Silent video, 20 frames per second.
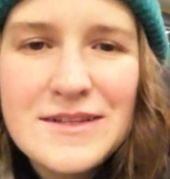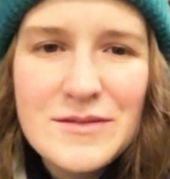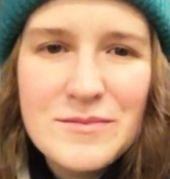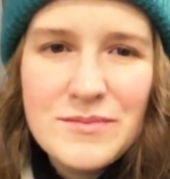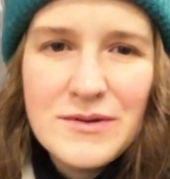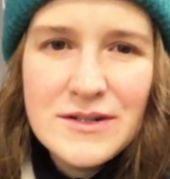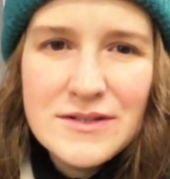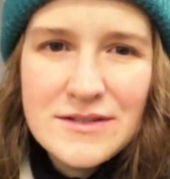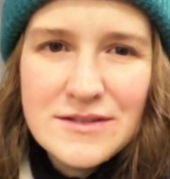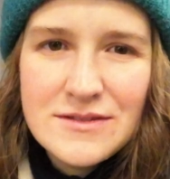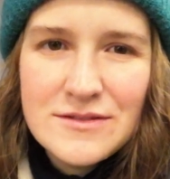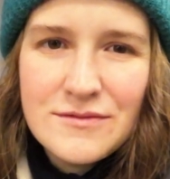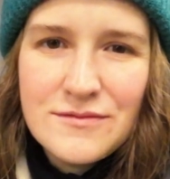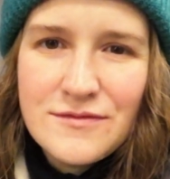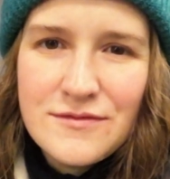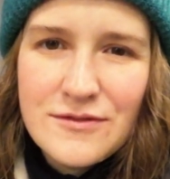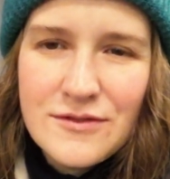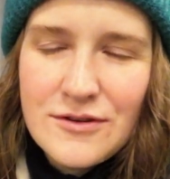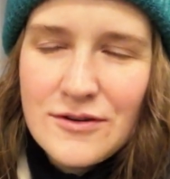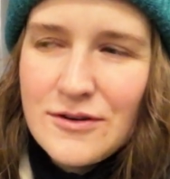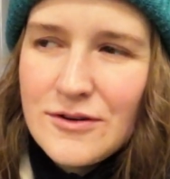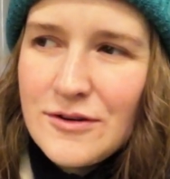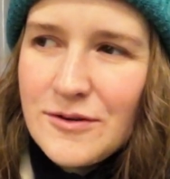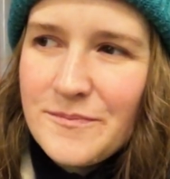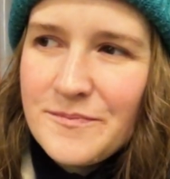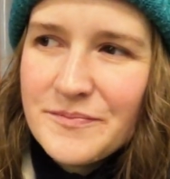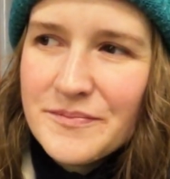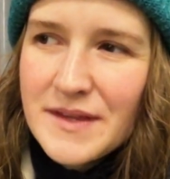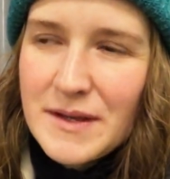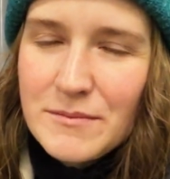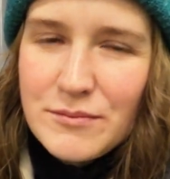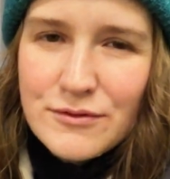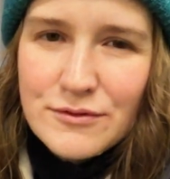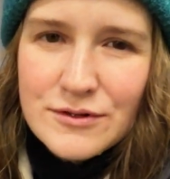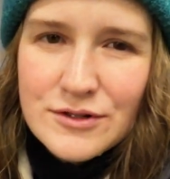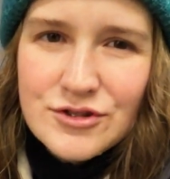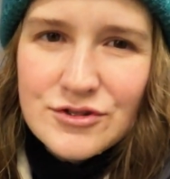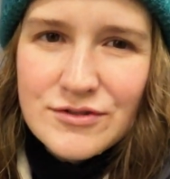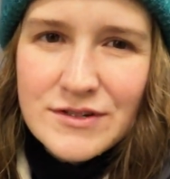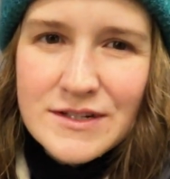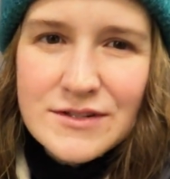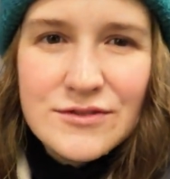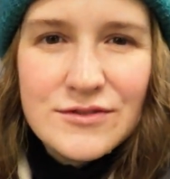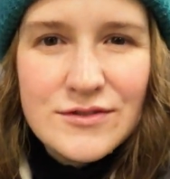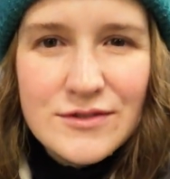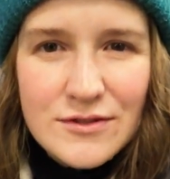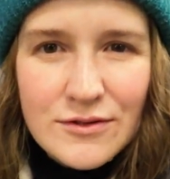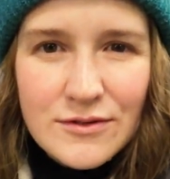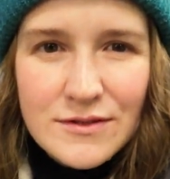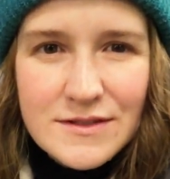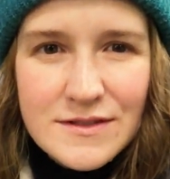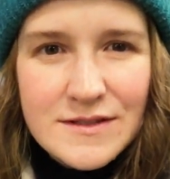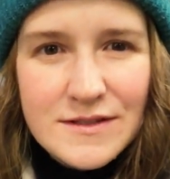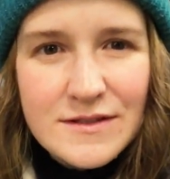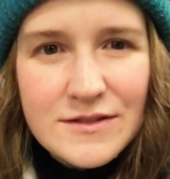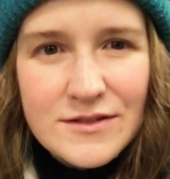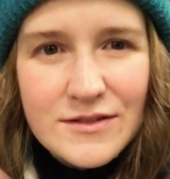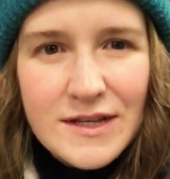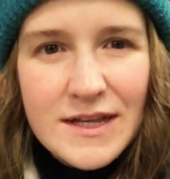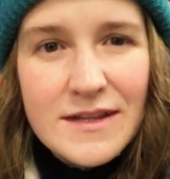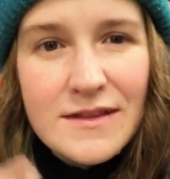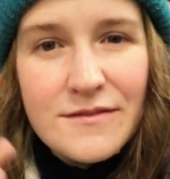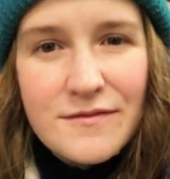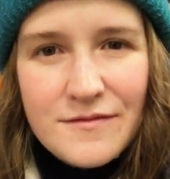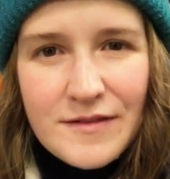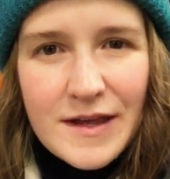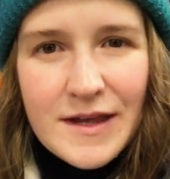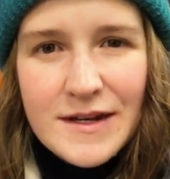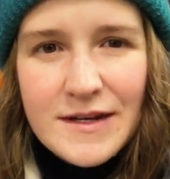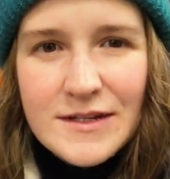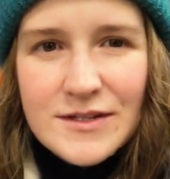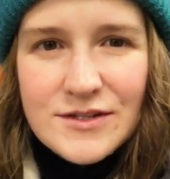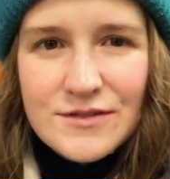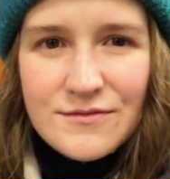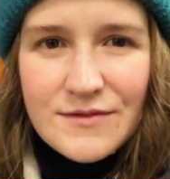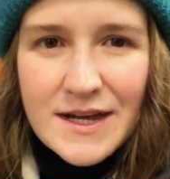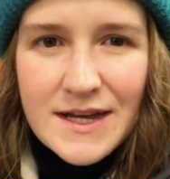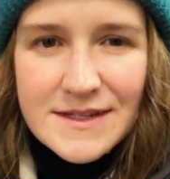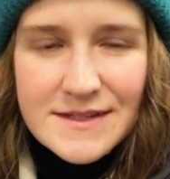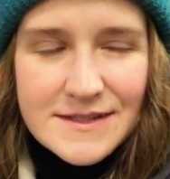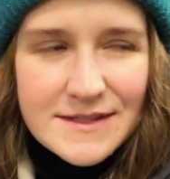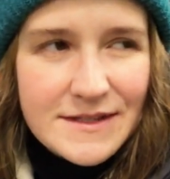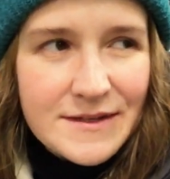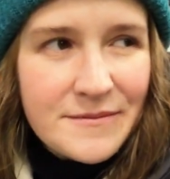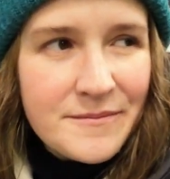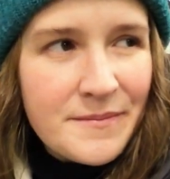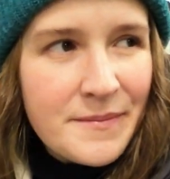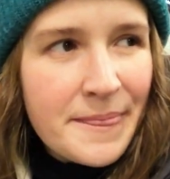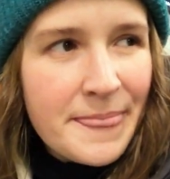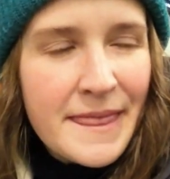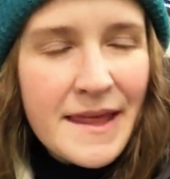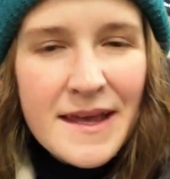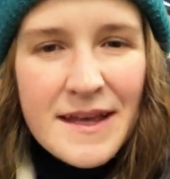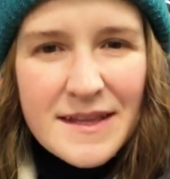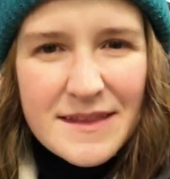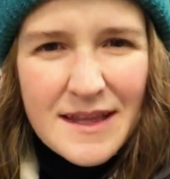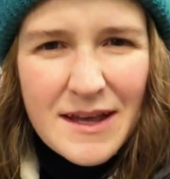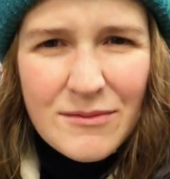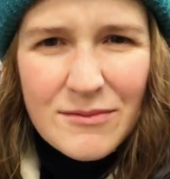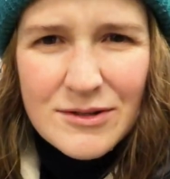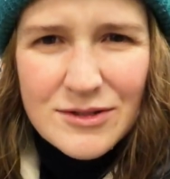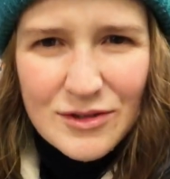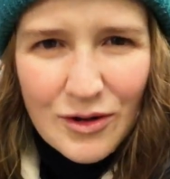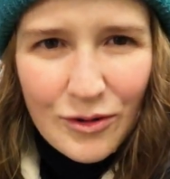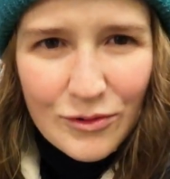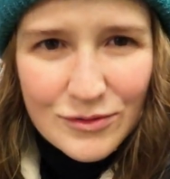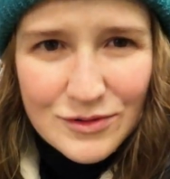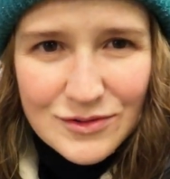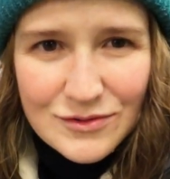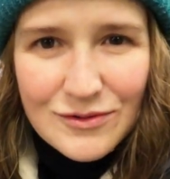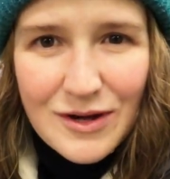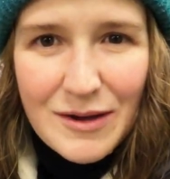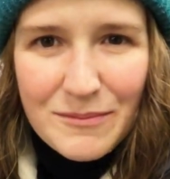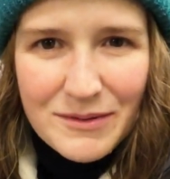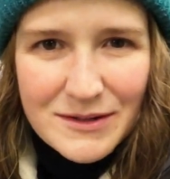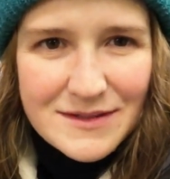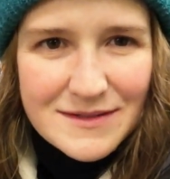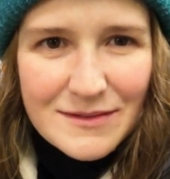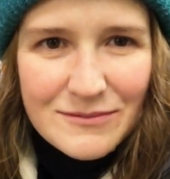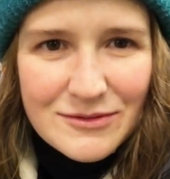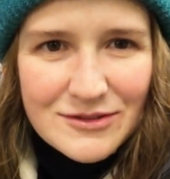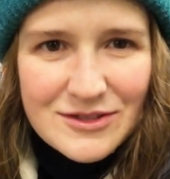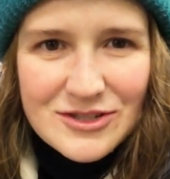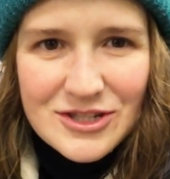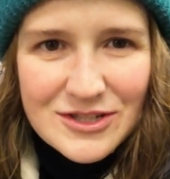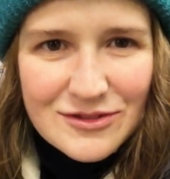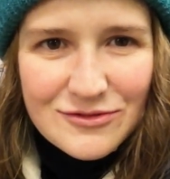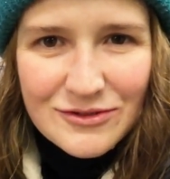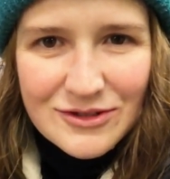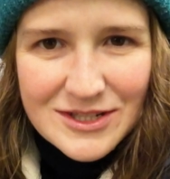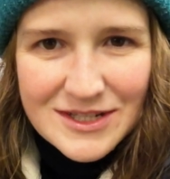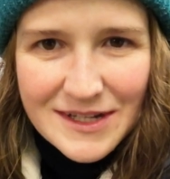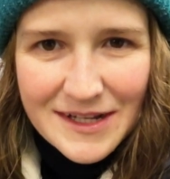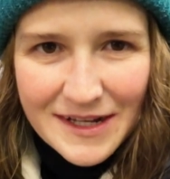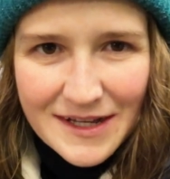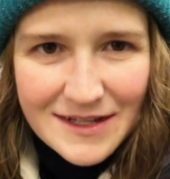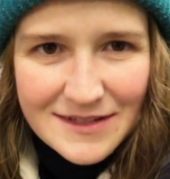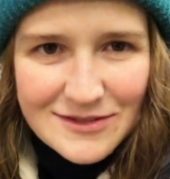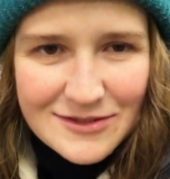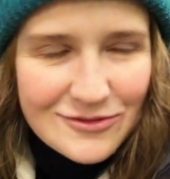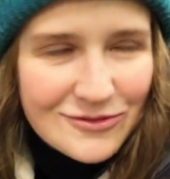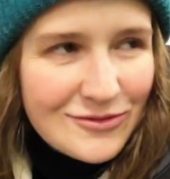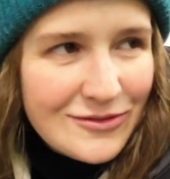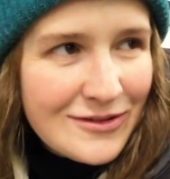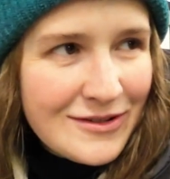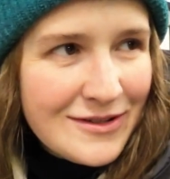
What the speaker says: the bus from Portree to Sconser to get the ferry to Rassie, that was also a bus that was just going to Glasgow.